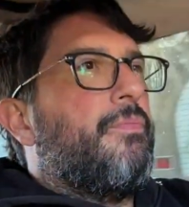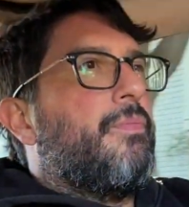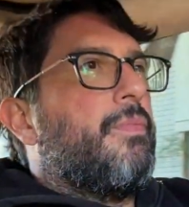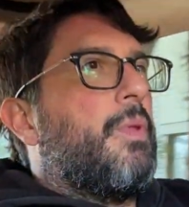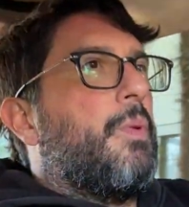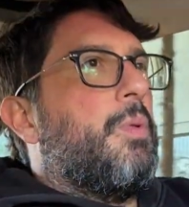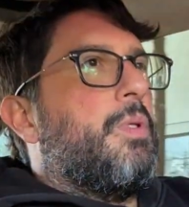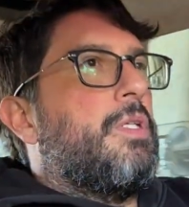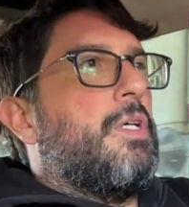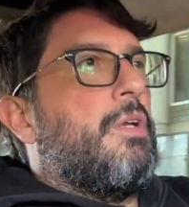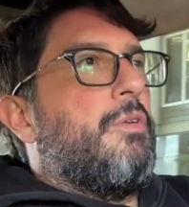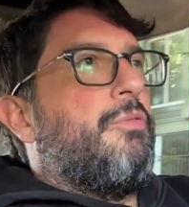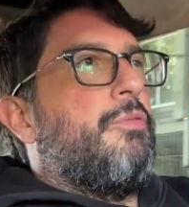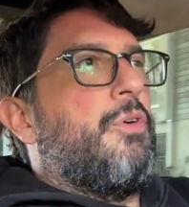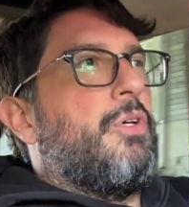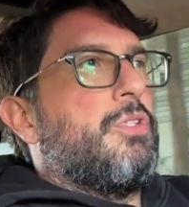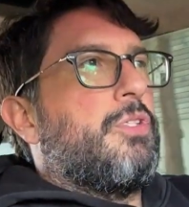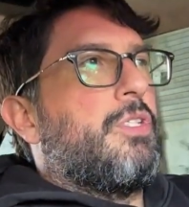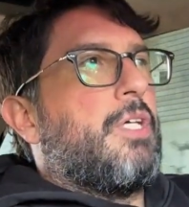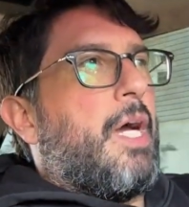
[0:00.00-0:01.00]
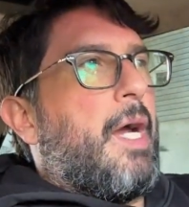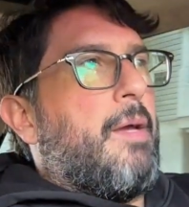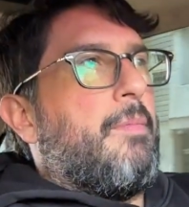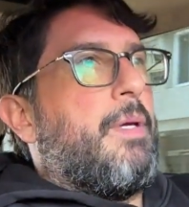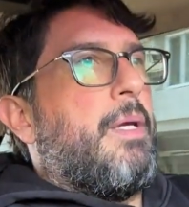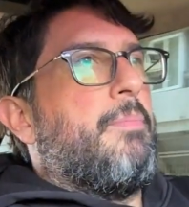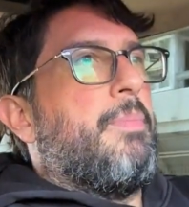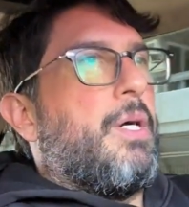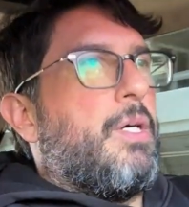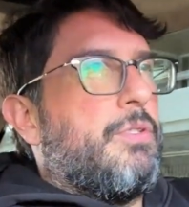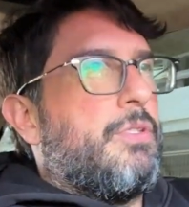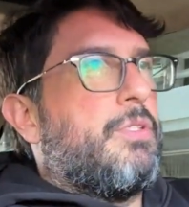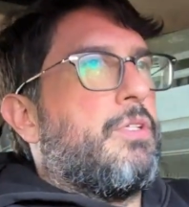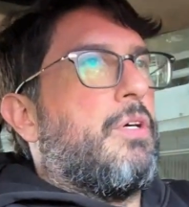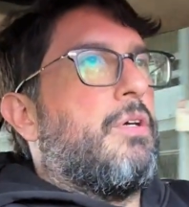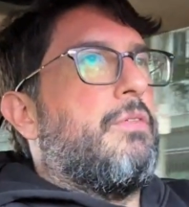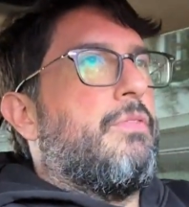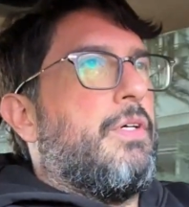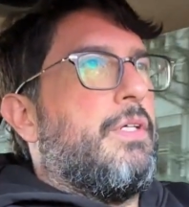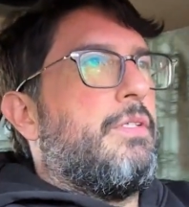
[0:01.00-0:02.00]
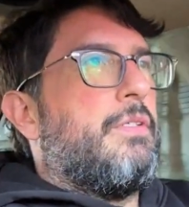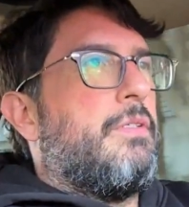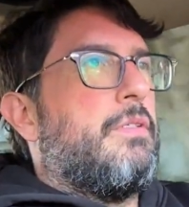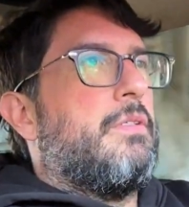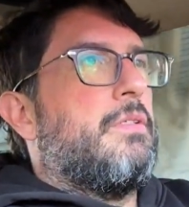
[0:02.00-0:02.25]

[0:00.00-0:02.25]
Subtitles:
We did a full timing belt service